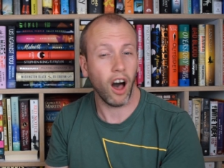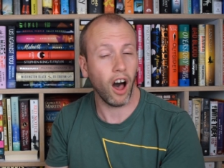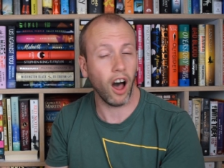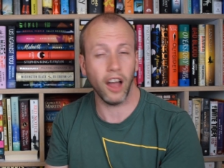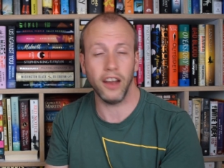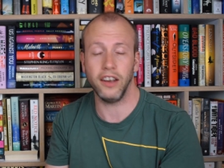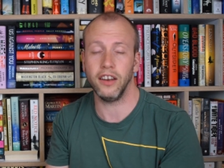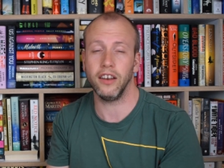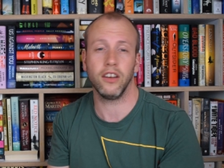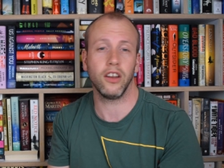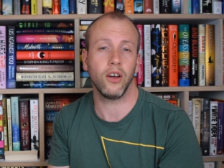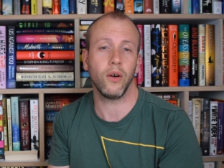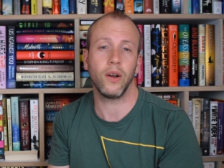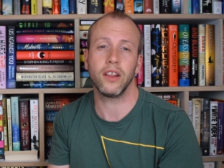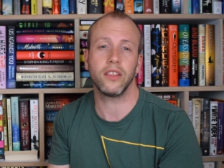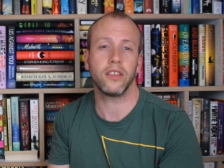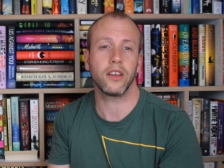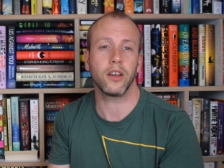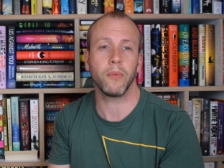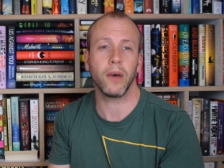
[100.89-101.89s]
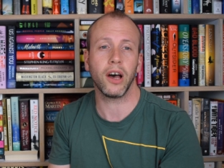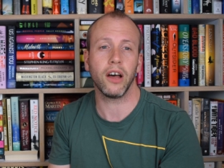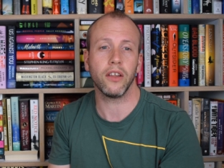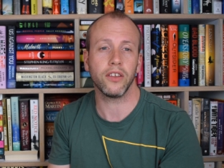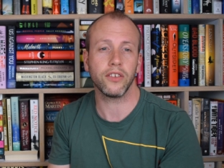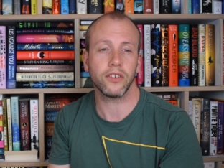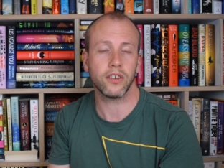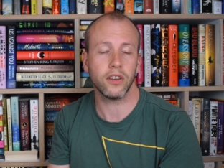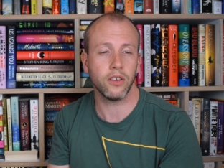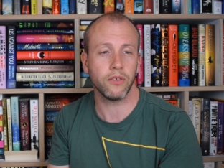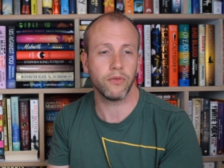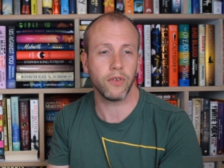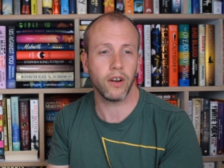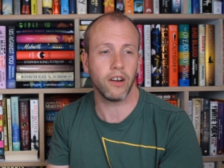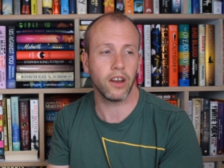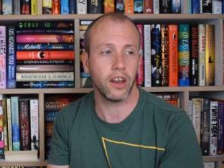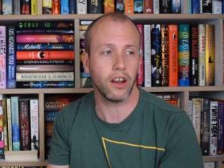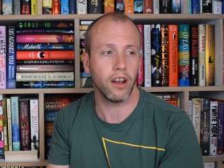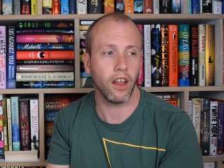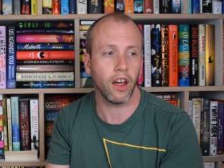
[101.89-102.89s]
I didn't know anything about this, and it's
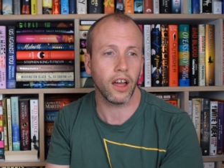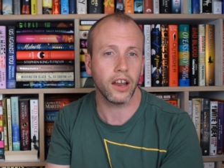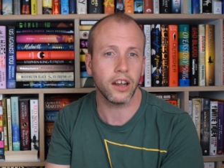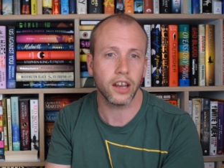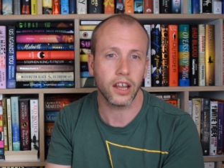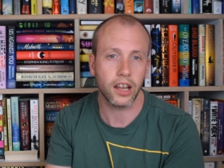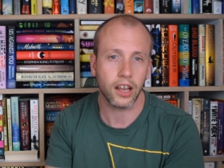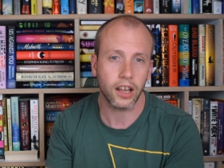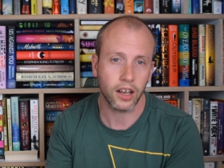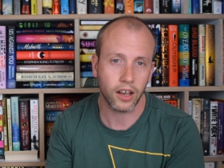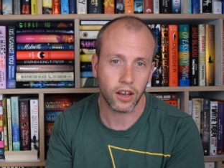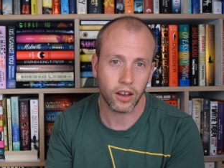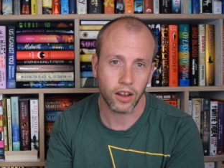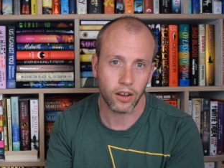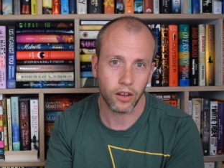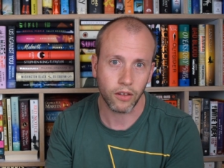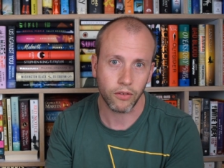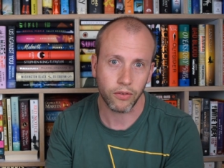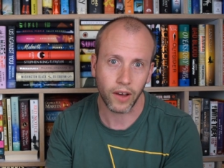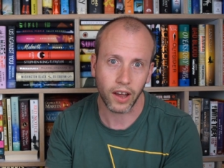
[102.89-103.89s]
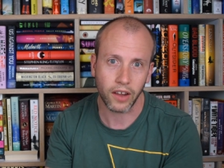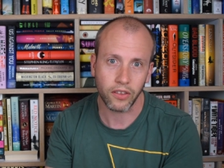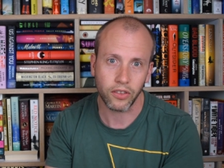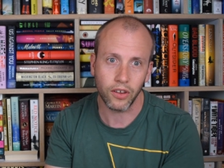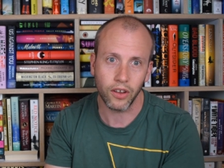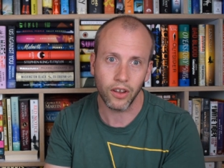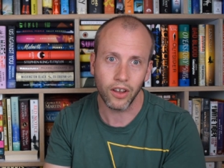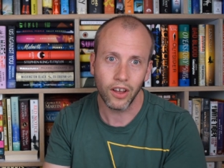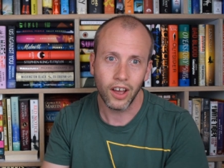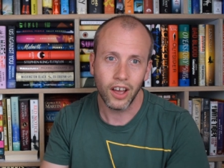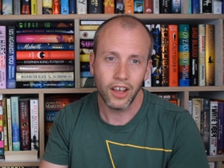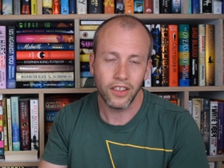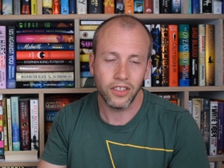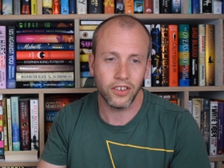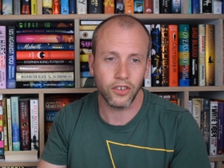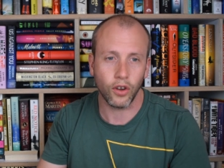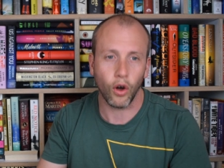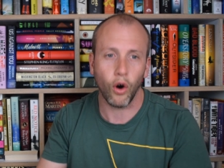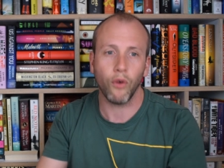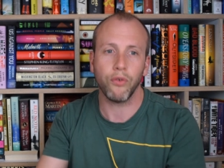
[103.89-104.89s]
very enlightening in, in the fact that
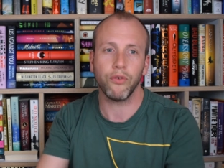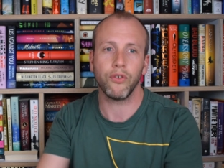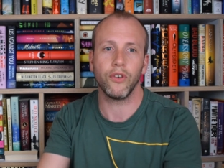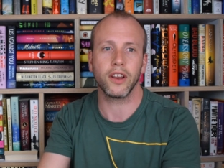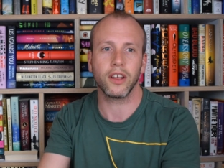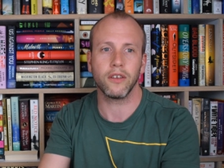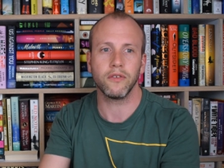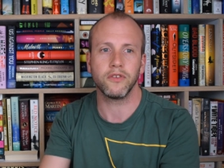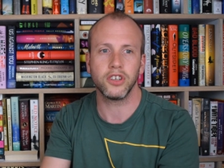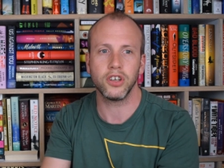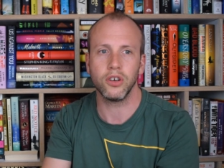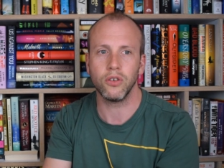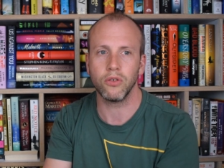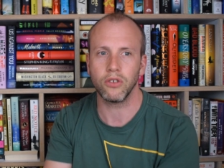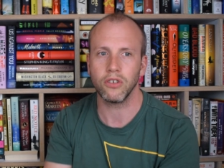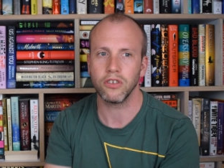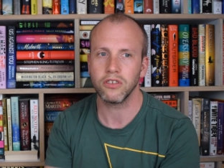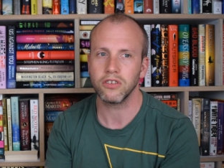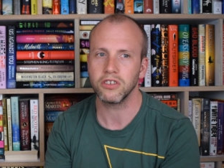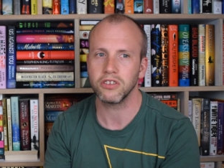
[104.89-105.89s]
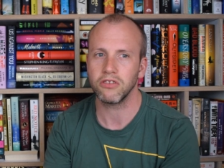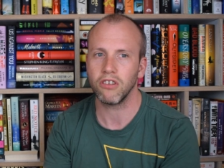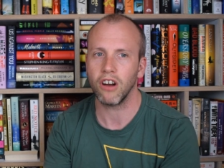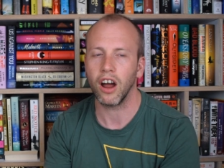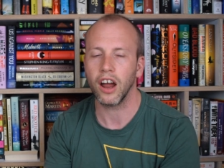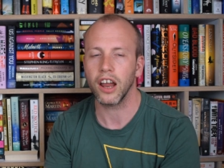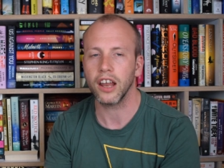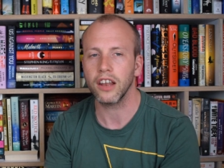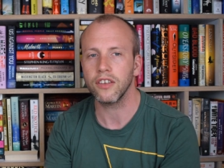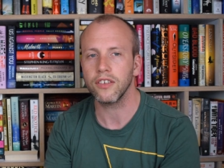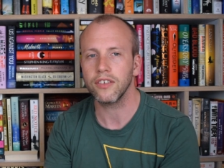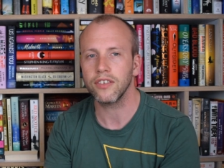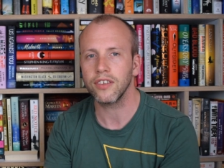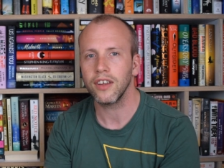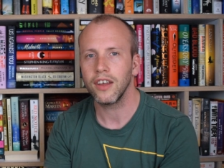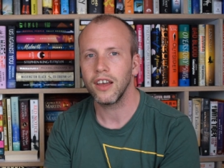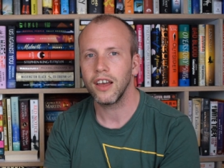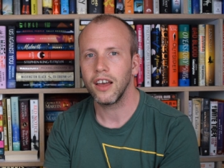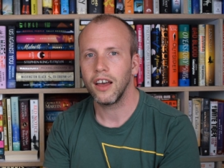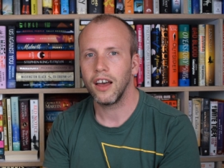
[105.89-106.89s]
this offering of children to shrines
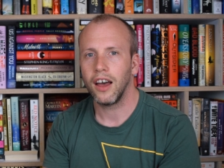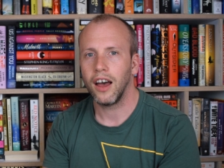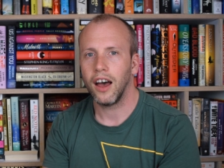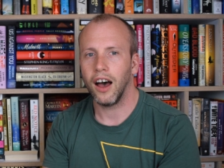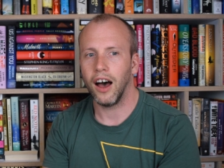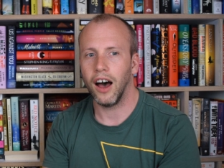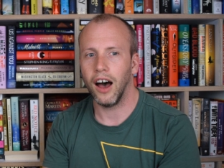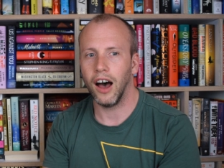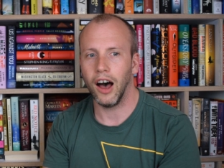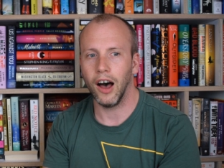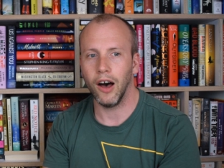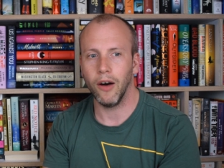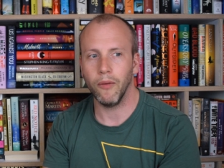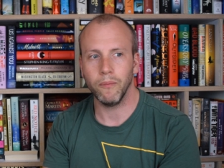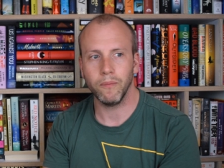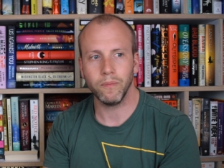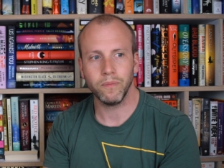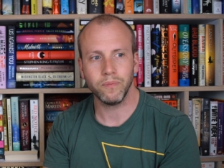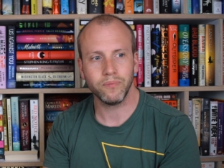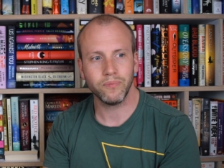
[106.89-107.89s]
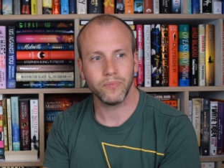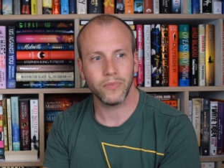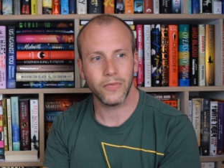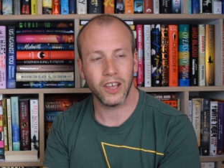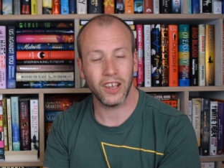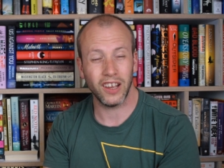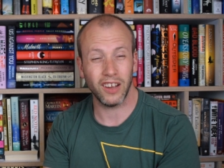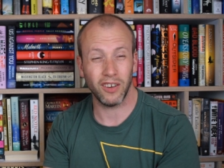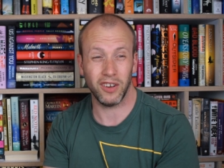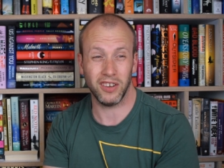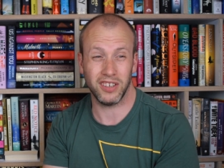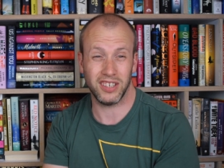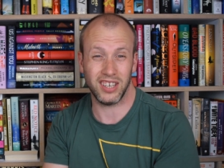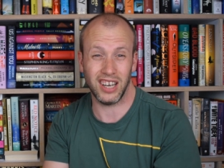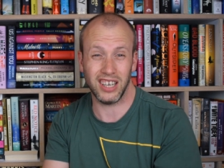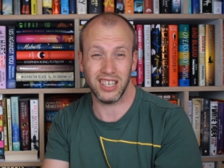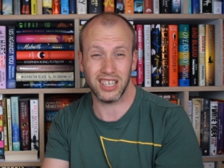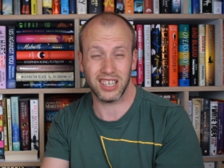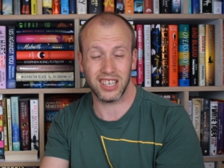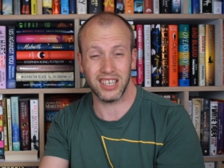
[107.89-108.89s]
um,
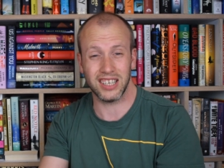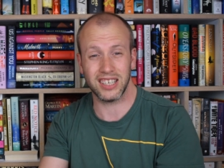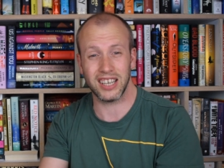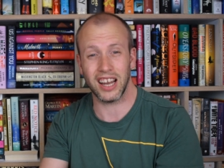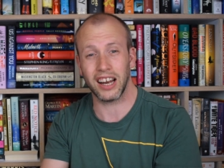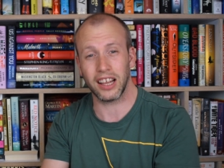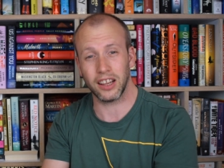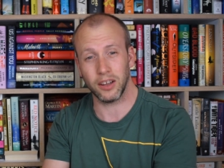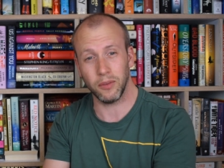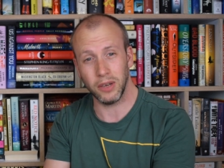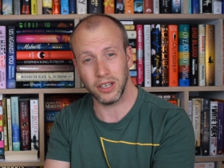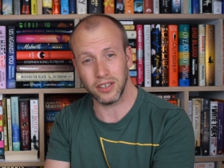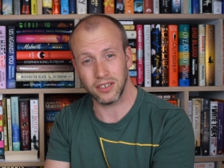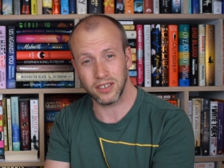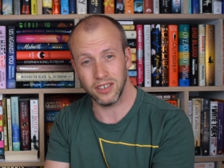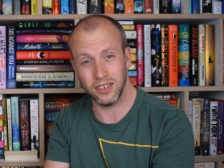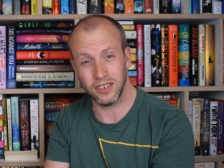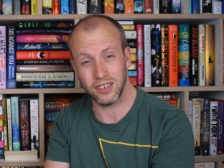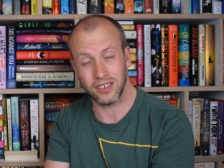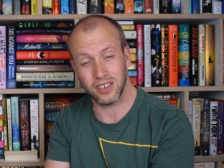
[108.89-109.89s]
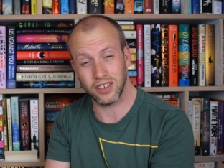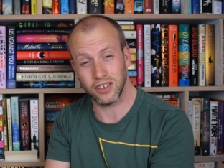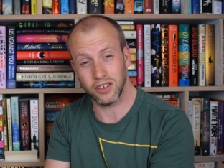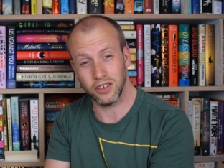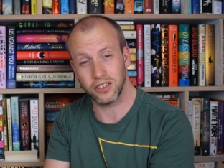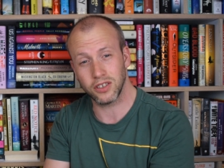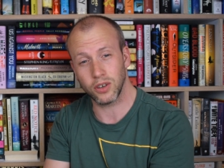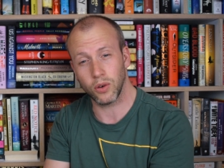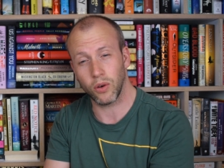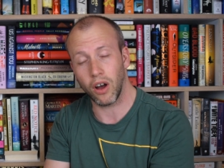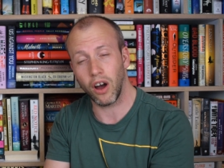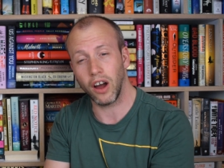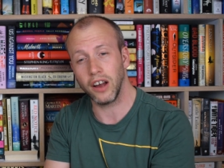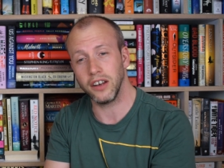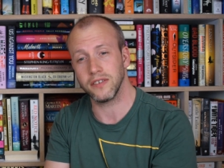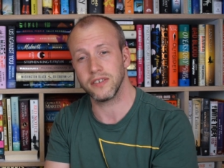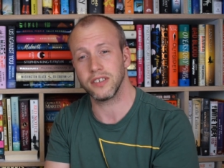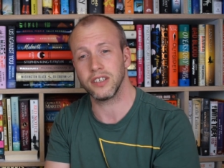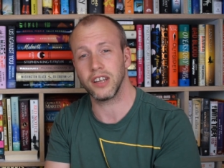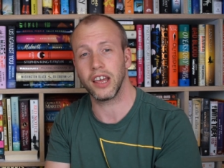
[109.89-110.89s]
essentially selling them into to, to a kind
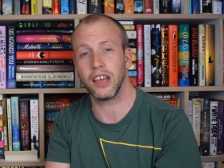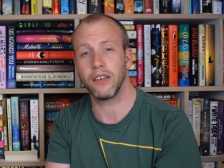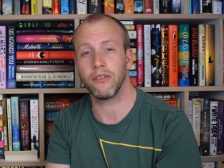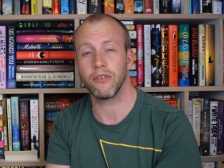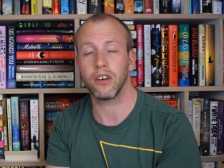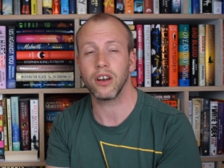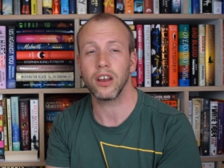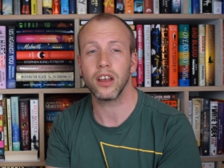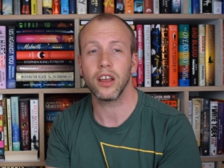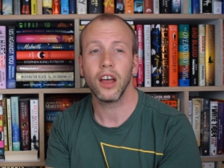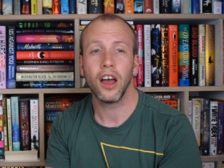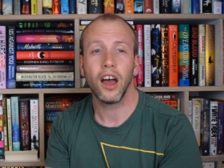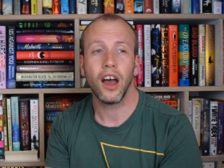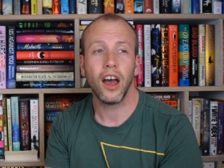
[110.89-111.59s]
of slavery